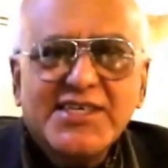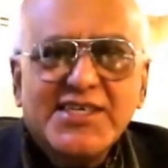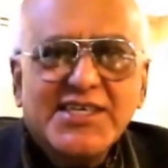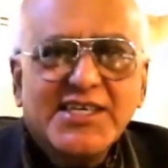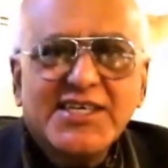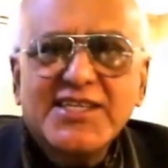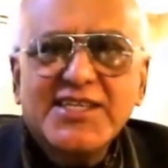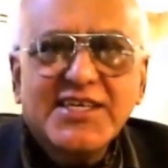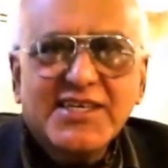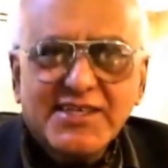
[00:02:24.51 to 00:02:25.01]

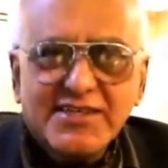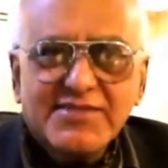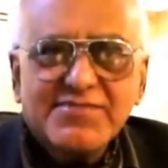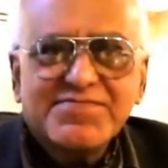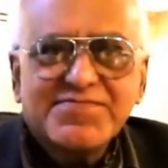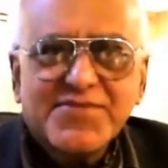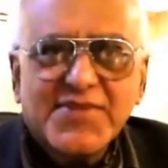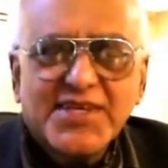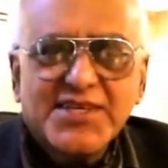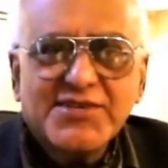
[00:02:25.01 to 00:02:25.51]
anything
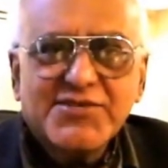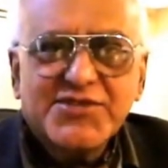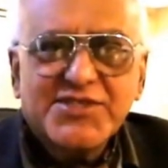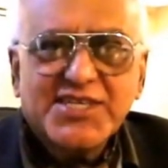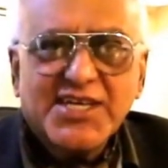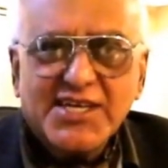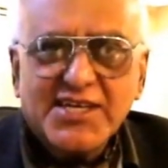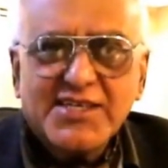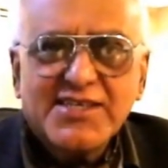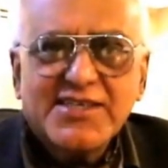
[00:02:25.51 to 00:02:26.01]
that you
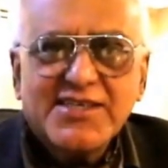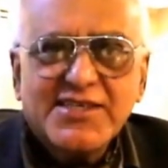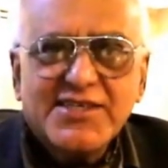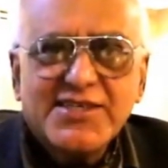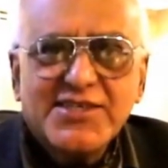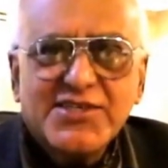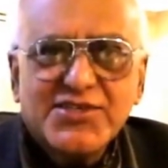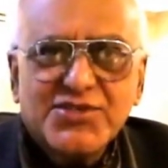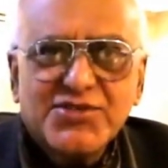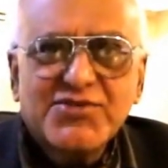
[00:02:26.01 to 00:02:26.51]
select
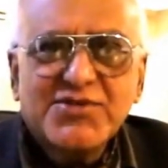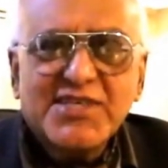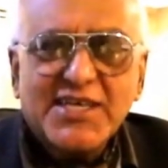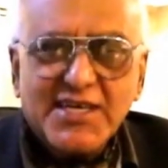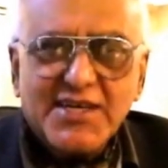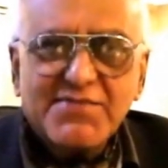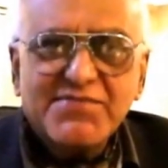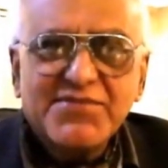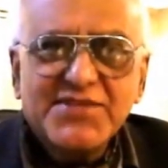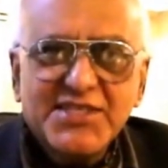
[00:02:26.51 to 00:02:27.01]
should
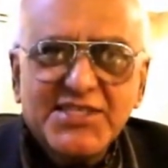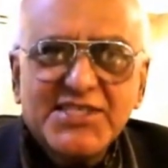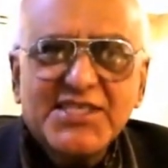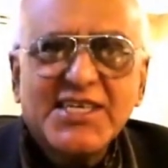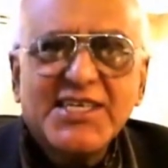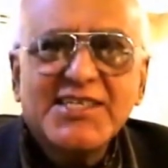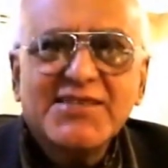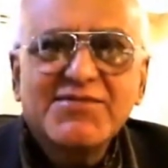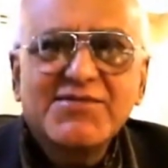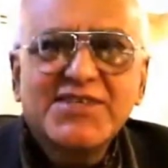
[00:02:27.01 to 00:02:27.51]
have this
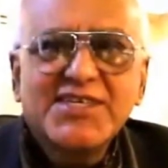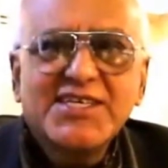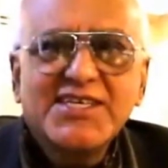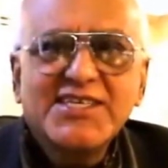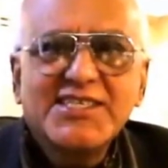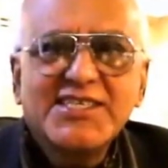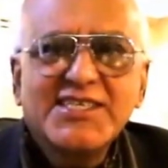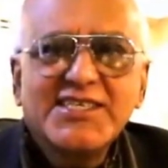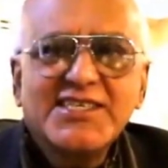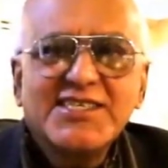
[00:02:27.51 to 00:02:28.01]
kind of
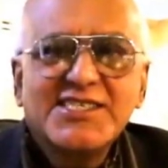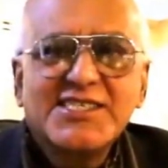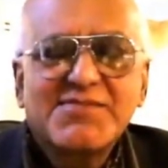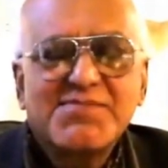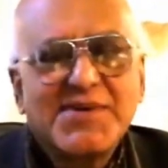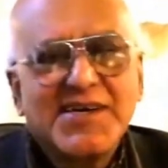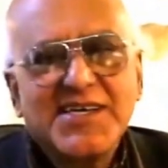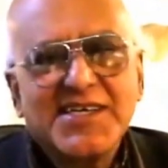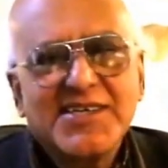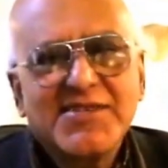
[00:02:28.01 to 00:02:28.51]
creative,
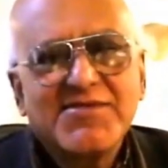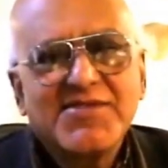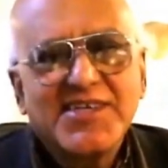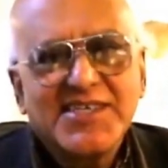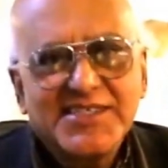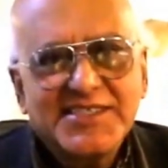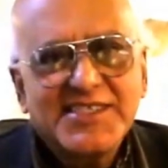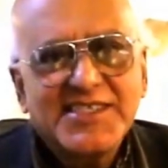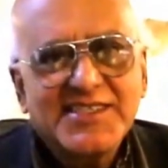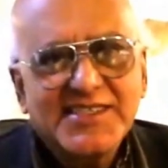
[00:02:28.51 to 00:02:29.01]
inspiring
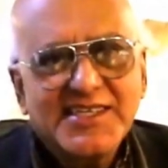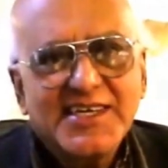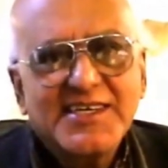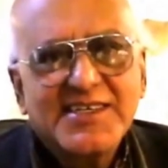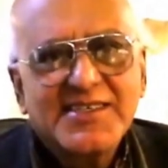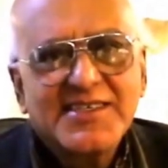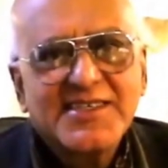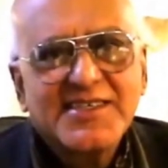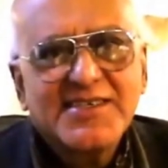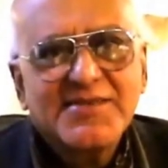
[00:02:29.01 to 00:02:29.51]
quality in
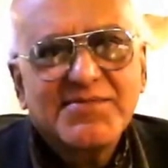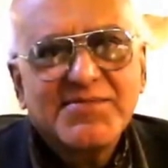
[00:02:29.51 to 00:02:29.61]
that.